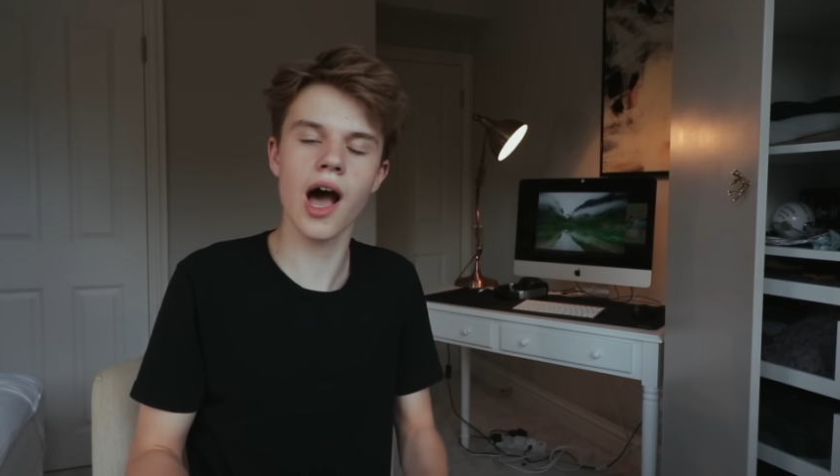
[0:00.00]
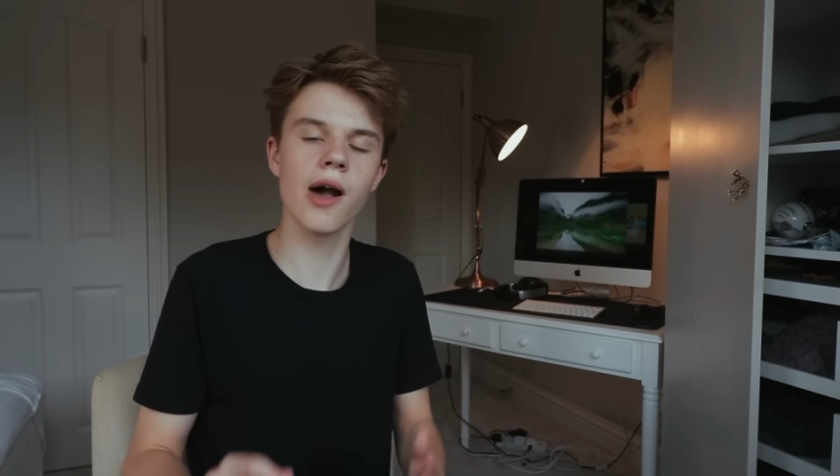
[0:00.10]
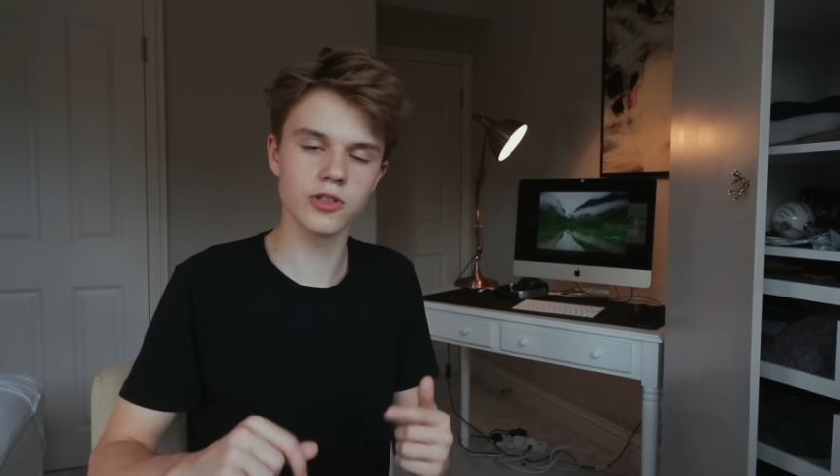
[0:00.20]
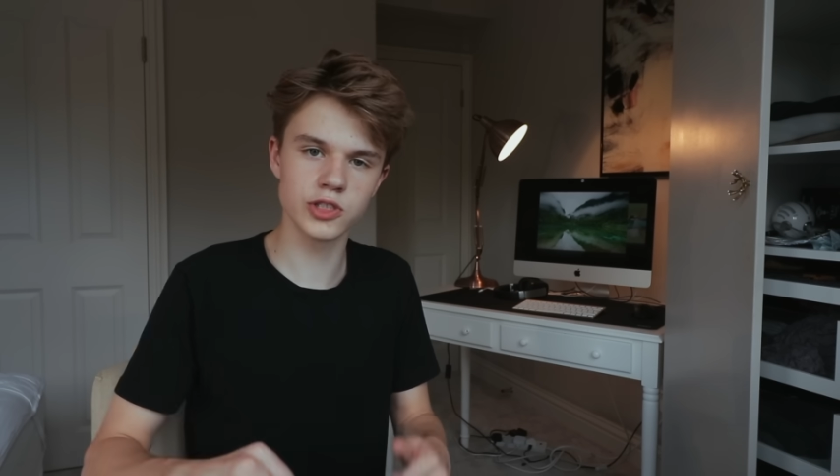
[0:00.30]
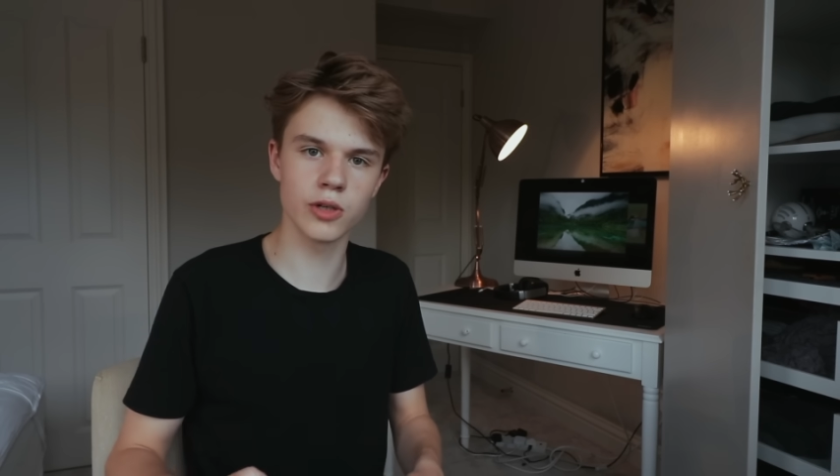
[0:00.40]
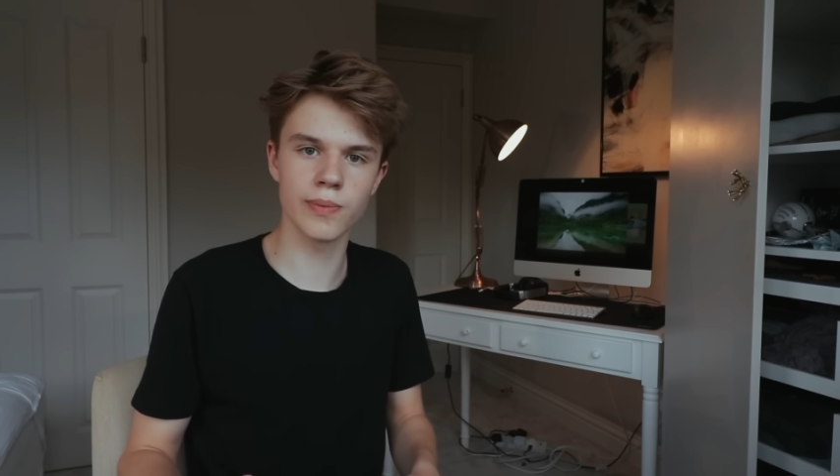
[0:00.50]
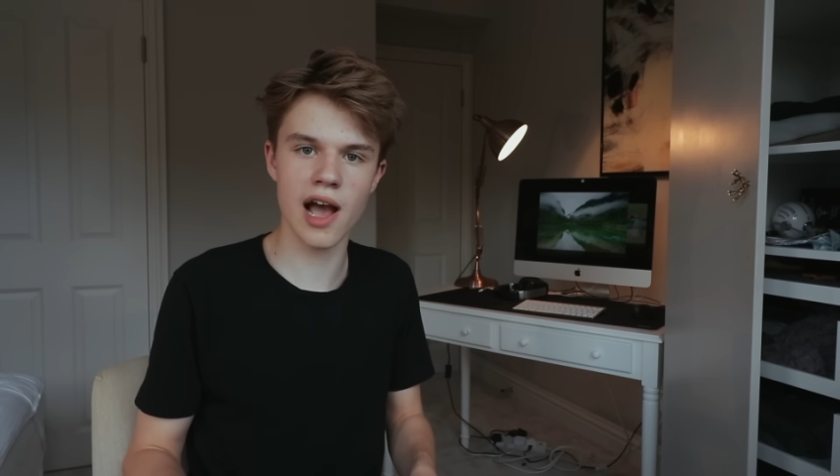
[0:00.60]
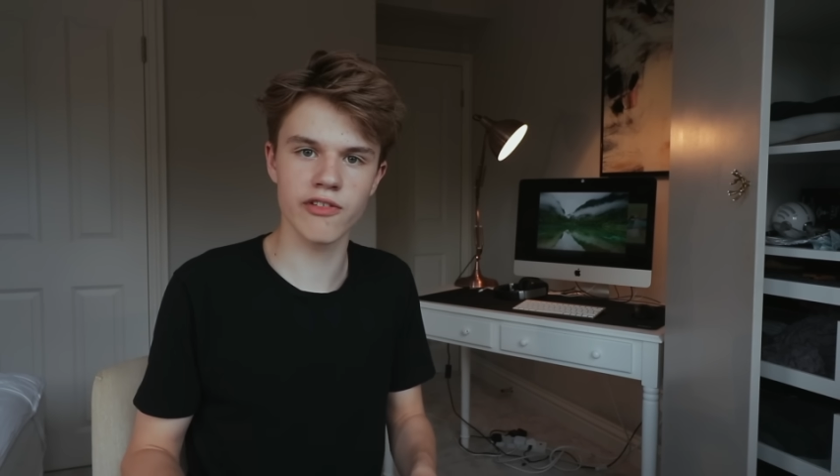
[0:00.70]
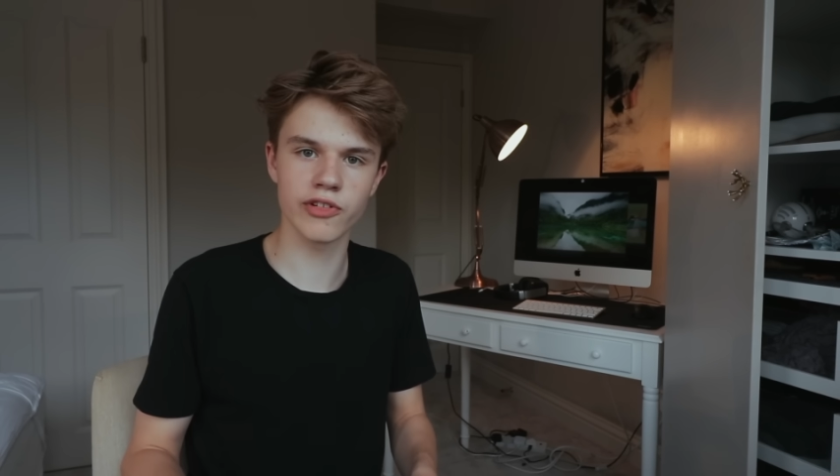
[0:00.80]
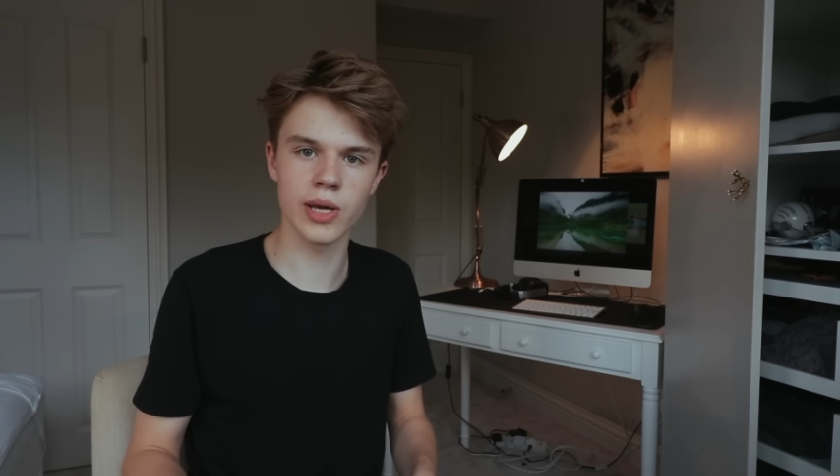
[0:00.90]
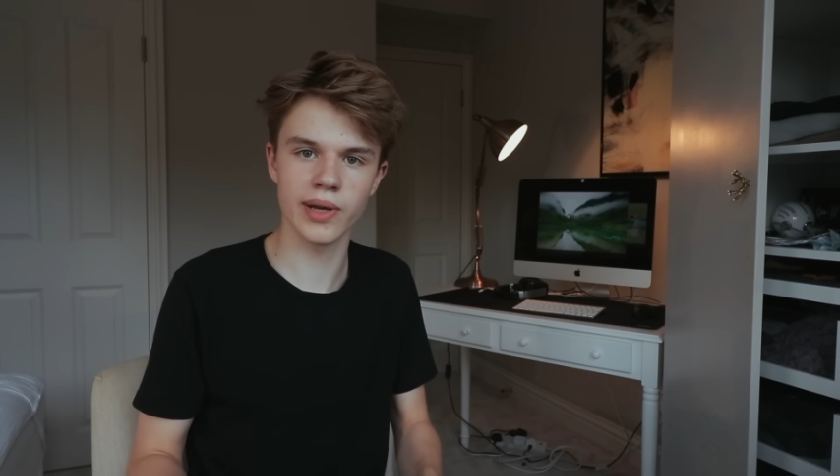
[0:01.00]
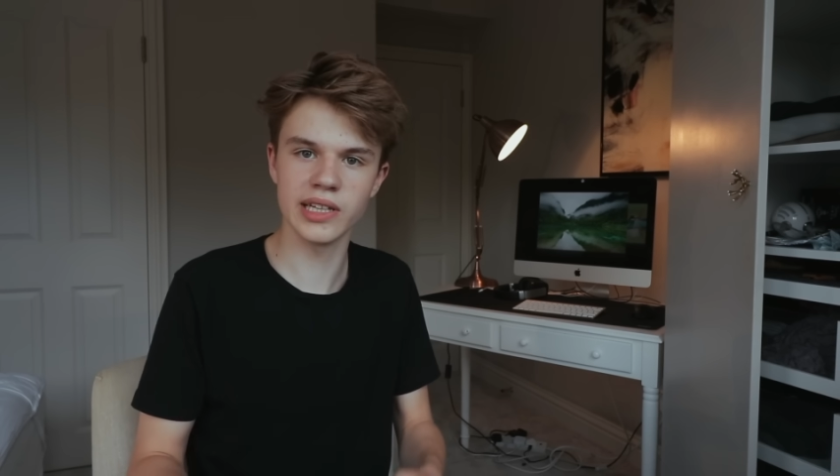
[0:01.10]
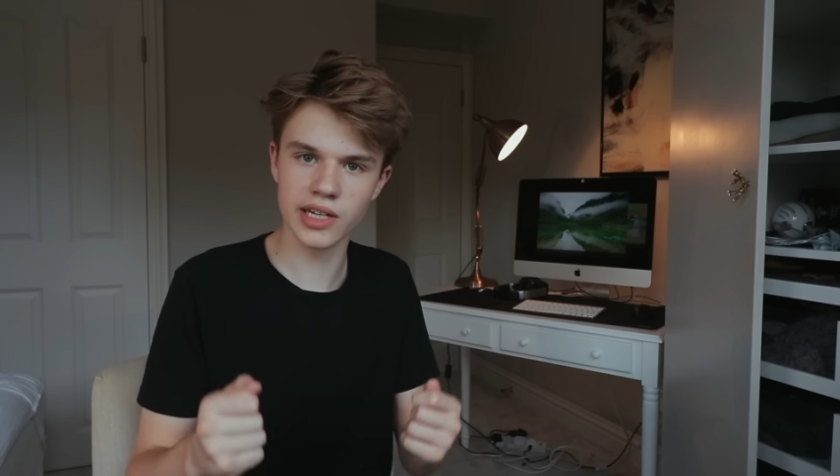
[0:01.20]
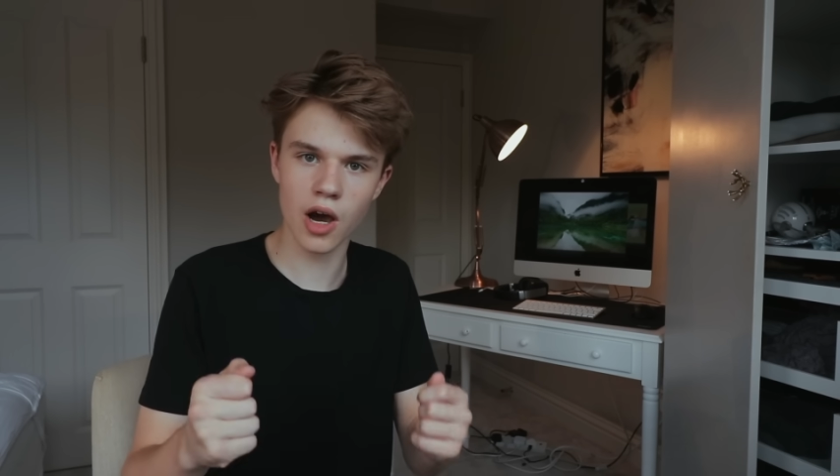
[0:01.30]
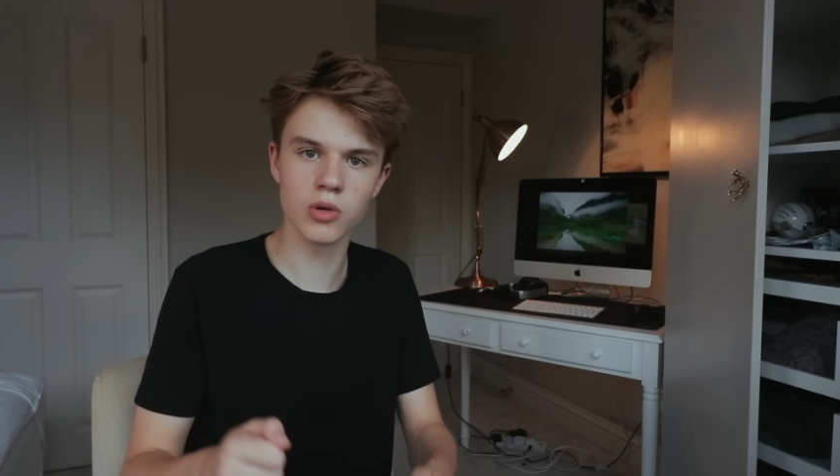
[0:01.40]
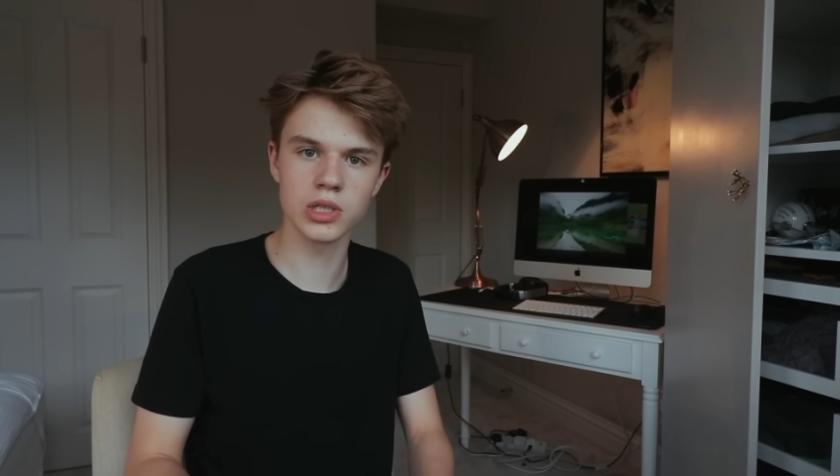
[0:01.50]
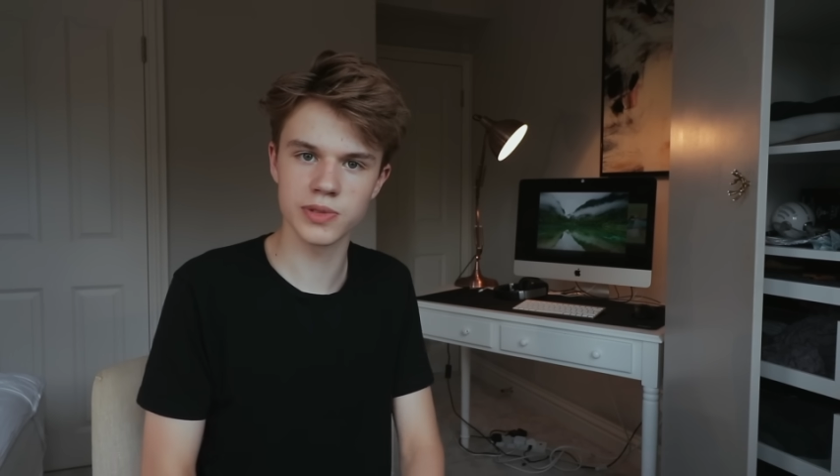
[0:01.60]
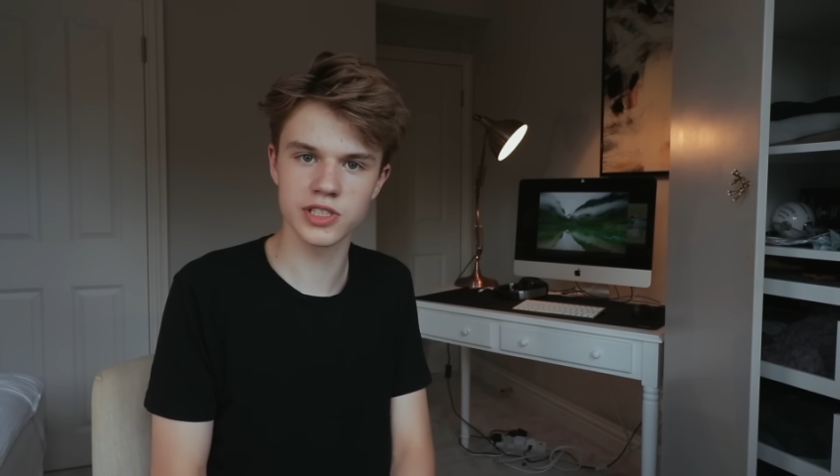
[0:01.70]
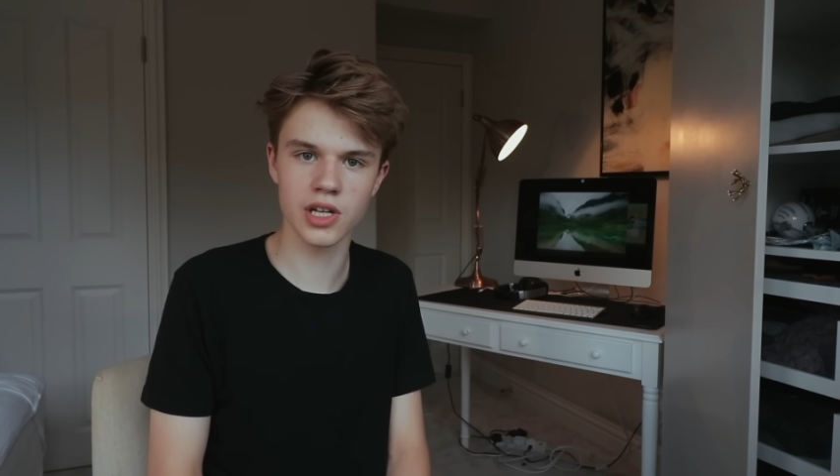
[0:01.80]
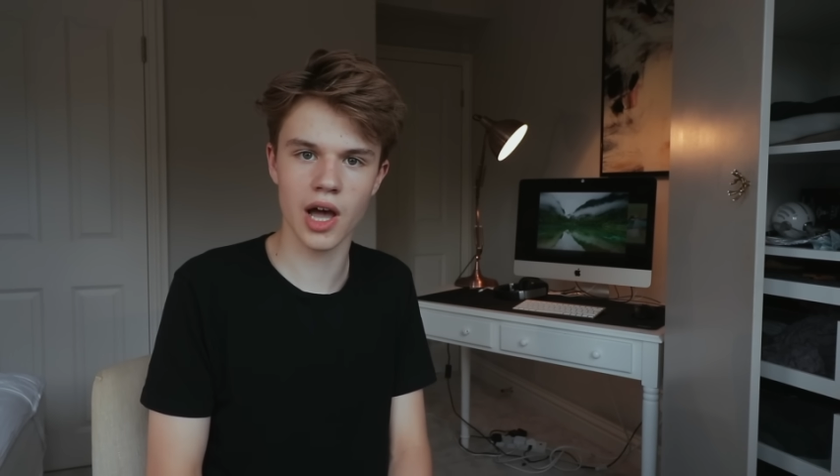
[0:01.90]
I will do a backflip, and then hold up a
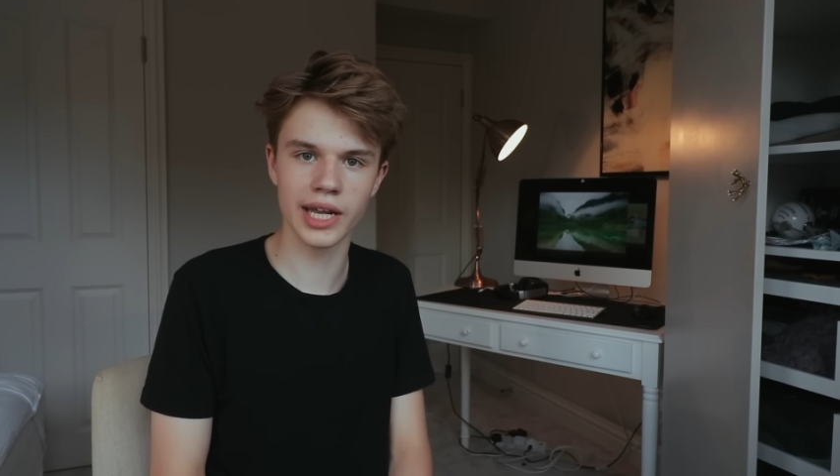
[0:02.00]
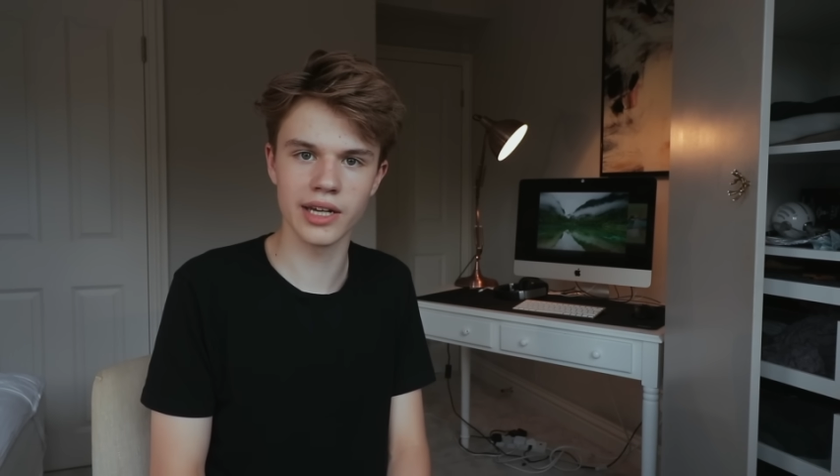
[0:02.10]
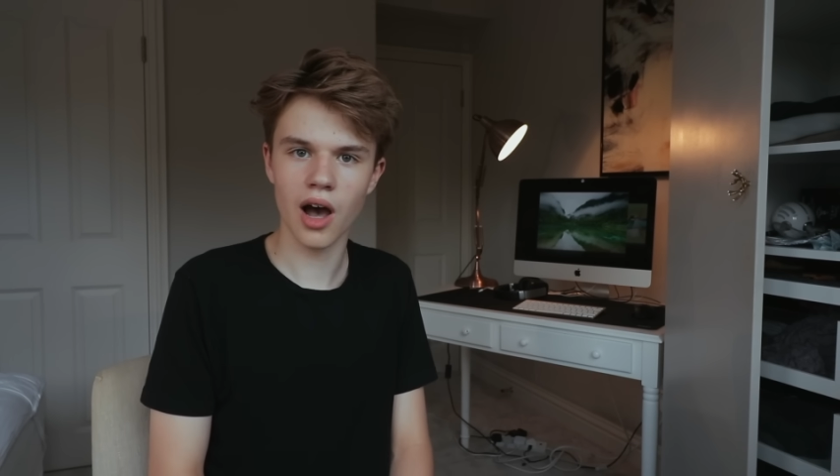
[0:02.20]
sign